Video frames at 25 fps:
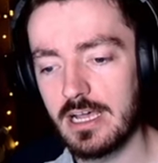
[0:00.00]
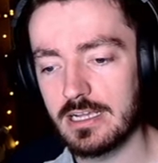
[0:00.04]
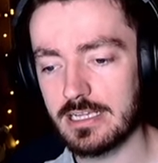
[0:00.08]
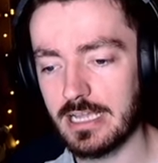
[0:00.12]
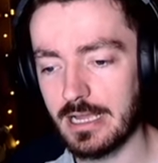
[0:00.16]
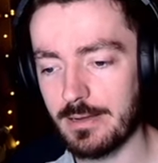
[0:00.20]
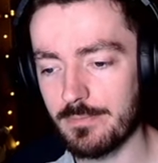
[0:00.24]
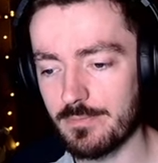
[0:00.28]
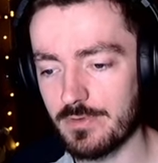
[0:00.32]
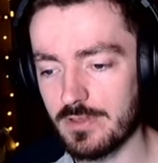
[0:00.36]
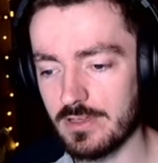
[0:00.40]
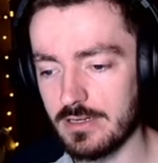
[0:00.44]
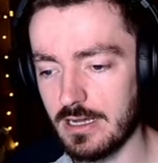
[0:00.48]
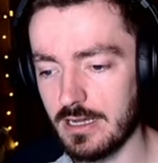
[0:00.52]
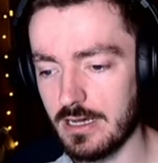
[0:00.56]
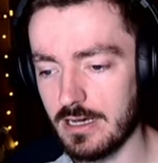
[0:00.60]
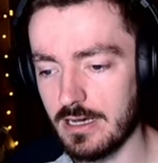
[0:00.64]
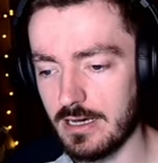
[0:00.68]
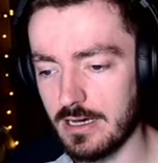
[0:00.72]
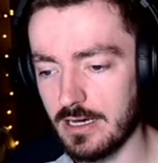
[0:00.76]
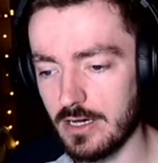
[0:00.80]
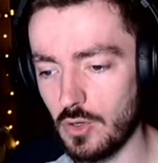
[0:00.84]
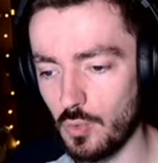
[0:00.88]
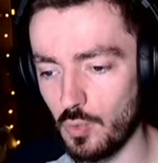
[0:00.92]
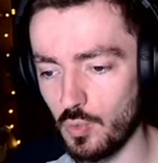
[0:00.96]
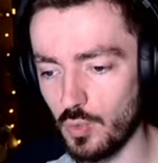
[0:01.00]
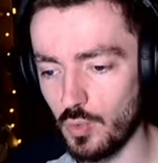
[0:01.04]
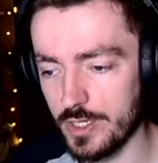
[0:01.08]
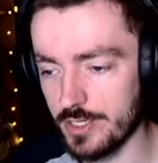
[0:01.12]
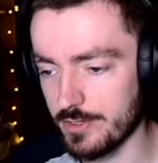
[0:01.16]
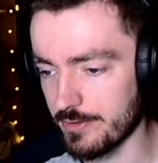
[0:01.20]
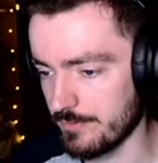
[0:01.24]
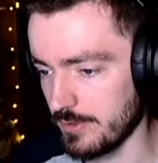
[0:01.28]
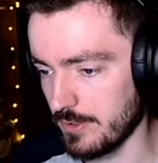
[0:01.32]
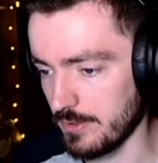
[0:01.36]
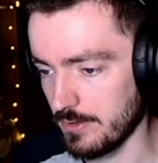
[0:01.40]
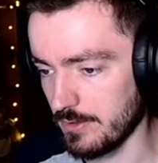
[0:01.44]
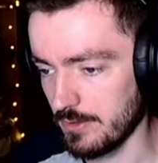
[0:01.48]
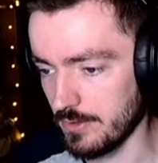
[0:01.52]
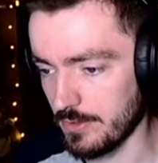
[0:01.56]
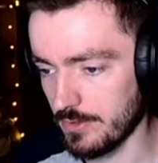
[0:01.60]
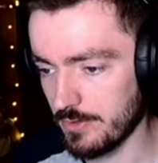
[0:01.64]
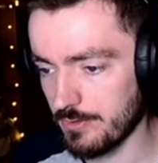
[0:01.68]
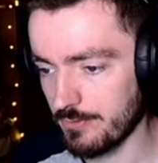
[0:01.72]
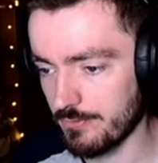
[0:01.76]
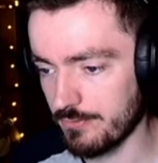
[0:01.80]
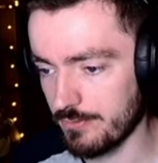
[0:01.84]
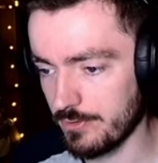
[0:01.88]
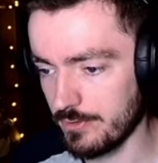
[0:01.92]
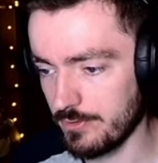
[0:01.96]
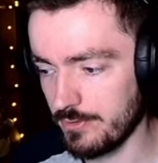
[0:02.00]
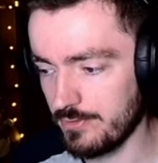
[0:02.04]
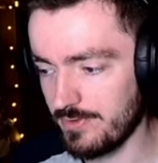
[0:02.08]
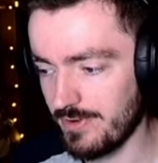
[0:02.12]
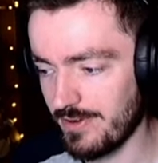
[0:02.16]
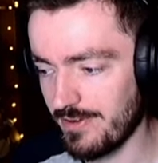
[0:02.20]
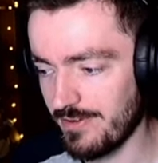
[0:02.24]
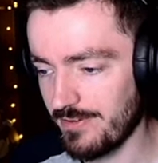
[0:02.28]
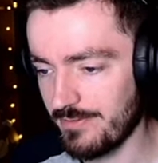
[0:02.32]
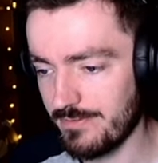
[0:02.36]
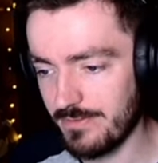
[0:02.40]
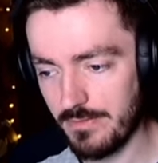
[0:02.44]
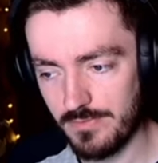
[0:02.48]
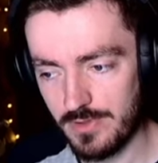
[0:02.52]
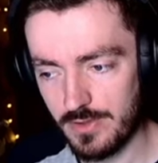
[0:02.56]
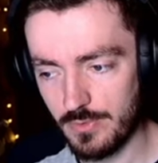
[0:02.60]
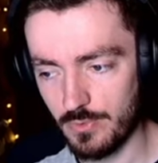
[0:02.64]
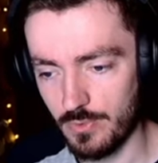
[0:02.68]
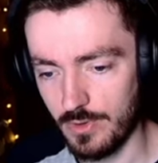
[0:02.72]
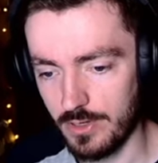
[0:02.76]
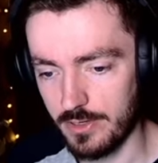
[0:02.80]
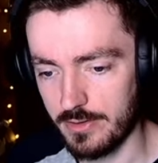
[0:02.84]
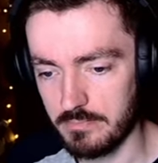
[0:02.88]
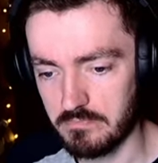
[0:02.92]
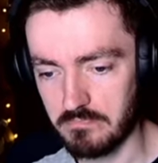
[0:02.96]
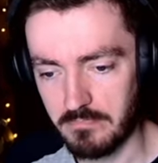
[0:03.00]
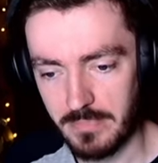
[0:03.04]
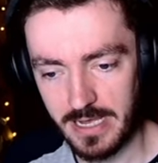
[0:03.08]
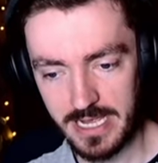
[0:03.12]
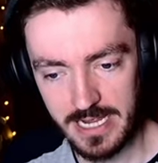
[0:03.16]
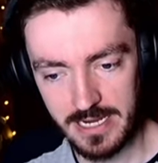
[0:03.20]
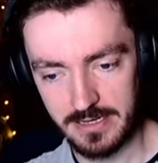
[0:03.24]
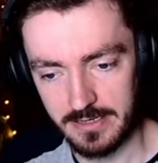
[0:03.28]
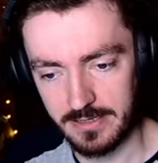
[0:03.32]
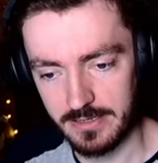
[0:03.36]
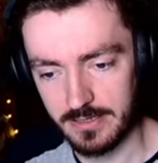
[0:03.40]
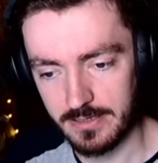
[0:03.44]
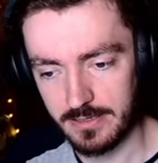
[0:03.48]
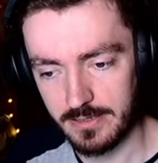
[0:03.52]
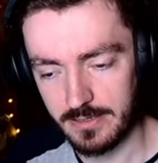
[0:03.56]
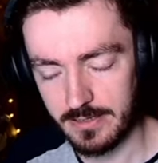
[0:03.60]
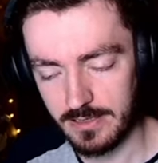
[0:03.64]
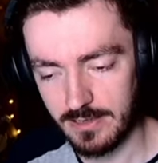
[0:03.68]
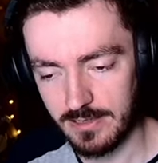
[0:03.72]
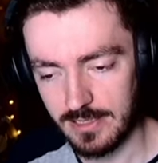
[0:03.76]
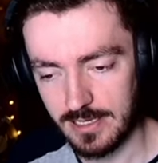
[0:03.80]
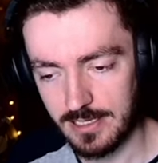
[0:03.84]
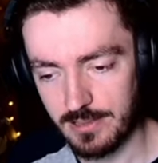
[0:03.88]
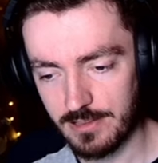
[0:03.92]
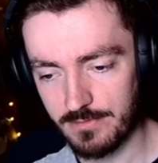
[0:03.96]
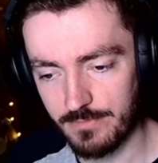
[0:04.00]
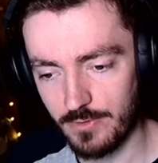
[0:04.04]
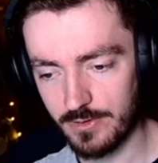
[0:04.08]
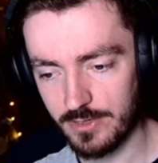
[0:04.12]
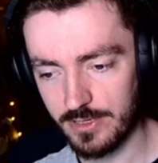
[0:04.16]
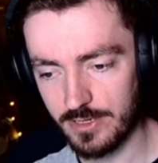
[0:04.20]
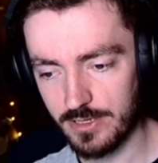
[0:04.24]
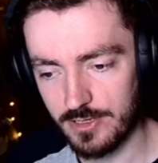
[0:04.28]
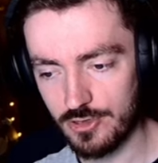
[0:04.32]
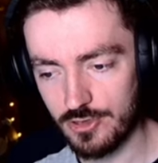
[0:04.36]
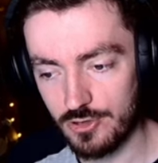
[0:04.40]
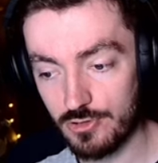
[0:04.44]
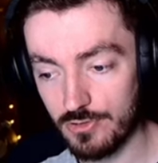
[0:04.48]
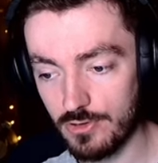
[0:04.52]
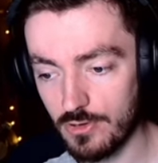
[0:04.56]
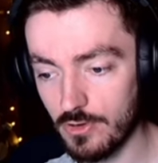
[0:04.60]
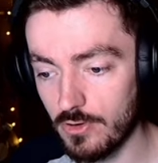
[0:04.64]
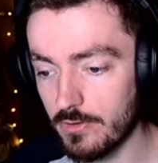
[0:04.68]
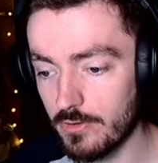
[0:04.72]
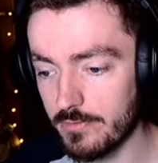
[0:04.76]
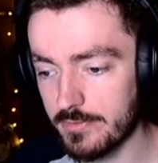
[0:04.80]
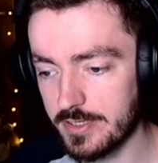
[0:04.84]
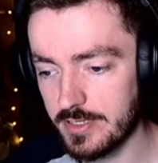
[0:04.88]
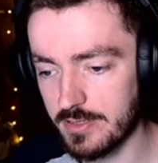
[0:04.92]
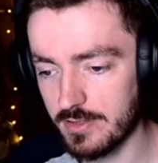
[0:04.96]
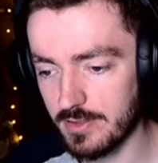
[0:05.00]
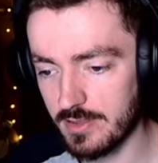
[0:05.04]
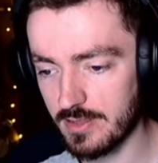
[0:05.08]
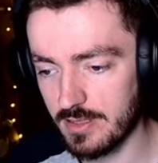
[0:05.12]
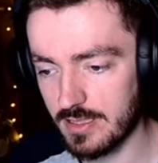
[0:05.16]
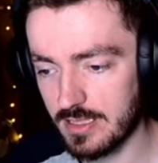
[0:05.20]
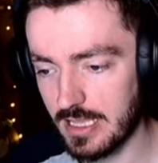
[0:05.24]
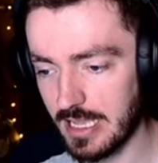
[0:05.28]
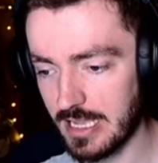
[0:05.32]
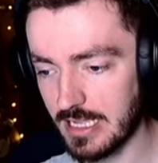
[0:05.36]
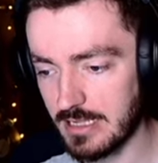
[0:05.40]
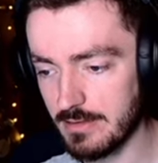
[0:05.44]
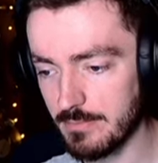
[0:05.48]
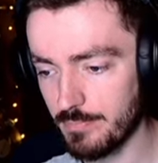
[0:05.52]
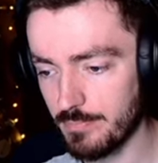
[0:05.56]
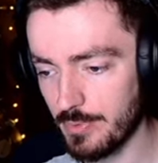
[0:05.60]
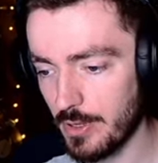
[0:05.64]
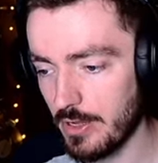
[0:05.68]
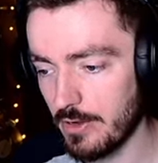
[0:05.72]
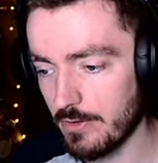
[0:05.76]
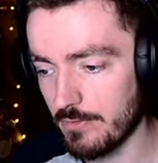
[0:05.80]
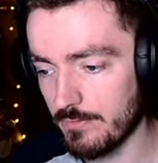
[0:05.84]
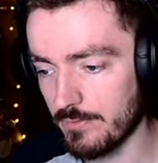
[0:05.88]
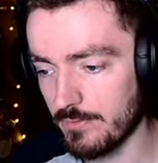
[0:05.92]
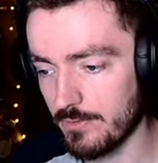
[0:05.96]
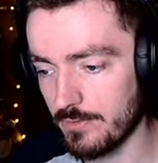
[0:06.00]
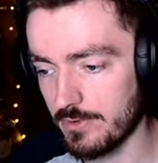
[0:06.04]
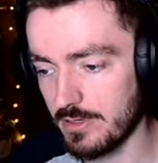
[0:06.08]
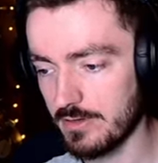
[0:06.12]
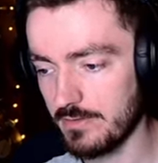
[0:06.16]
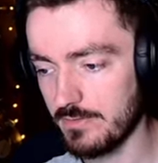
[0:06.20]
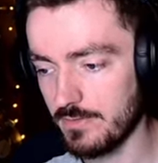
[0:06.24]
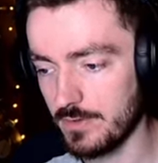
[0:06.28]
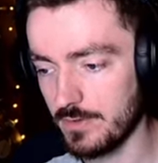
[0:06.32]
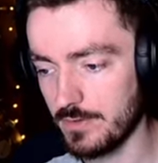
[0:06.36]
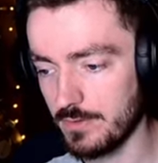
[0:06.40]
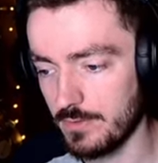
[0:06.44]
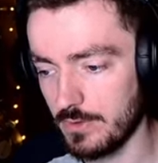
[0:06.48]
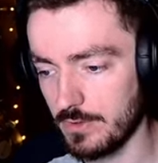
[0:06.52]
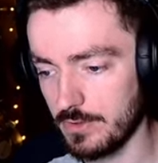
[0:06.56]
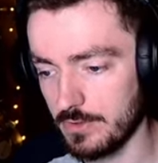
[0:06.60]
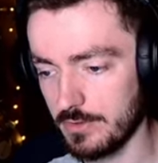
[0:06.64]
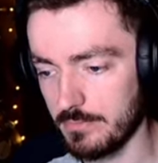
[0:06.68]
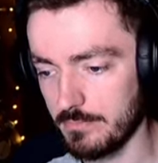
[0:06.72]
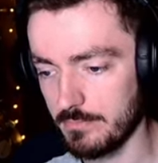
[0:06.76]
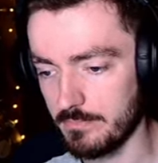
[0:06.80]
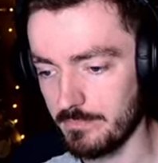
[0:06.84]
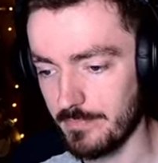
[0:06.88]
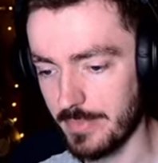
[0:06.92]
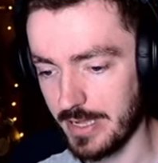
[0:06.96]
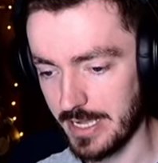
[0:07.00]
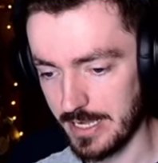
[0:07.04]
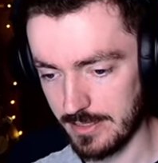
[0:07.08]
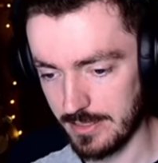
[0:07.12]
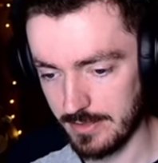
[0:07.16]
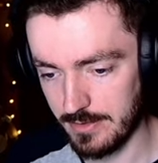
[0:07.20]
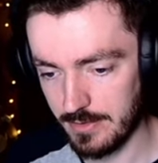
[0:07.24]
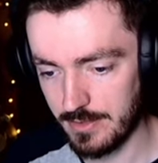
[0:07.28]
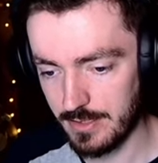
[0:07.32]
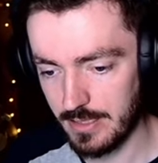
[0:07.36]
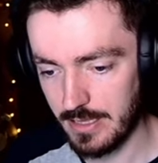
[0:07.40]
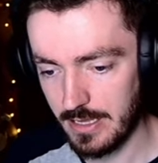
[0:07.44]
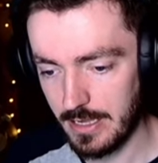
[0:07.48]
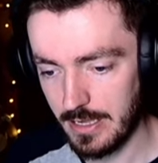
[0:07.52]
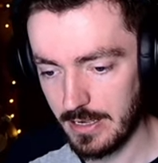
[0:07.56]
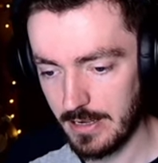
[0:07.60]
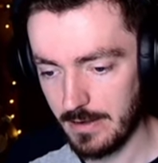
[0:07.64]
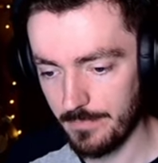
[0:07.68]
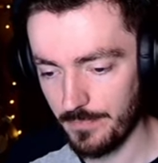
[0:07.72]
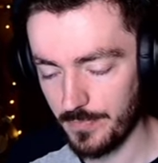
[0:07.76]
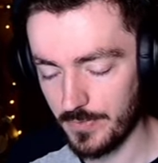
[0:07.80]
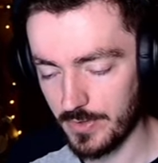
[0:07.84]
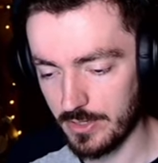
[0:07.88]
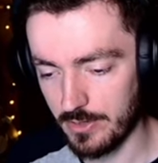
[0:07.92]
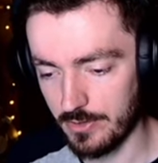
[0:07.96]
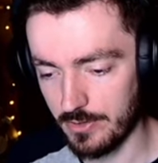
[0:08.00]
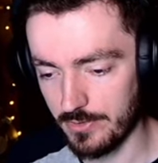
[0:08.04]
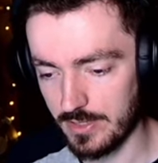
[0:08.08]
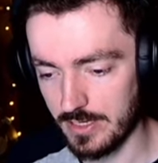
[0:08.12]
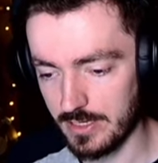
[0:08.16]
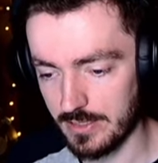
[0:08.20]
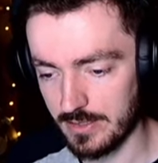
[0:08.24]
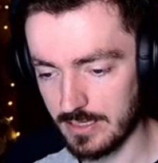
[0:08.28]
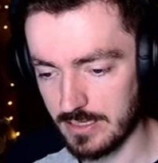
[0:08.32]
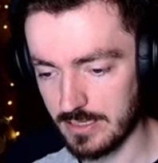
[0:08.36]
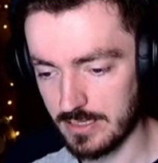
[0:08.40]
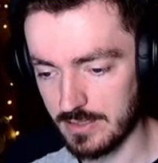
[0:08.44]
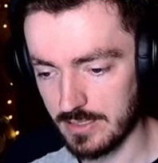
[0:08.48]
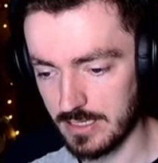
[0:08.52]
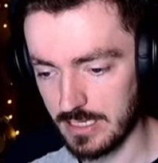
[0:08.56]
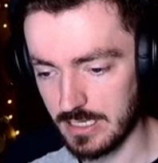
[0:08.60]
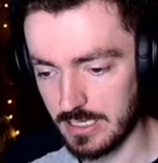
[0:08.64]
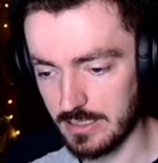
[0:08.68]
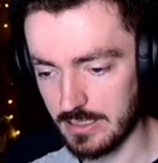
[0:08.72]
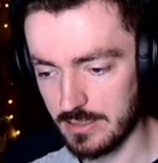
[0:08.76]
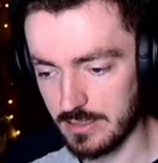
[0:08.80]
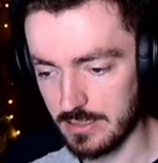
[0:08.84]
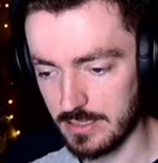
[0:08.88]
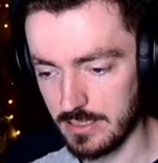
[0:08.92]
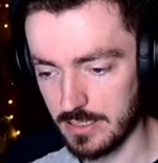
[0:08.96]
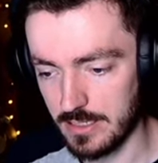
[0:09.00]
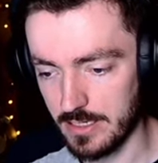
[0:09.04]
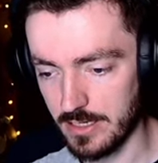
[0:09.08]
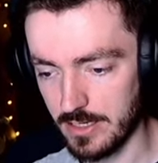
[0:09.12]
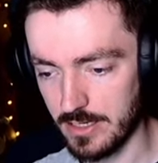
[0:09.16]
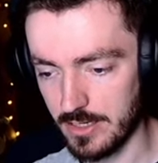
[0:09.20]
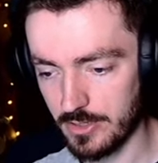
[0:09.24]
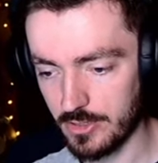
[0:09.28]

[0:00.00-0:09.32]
Captain R. Witterel, crew 51 men. Last voyage to the Orient, Cape, rendezvous unmet. Contact East India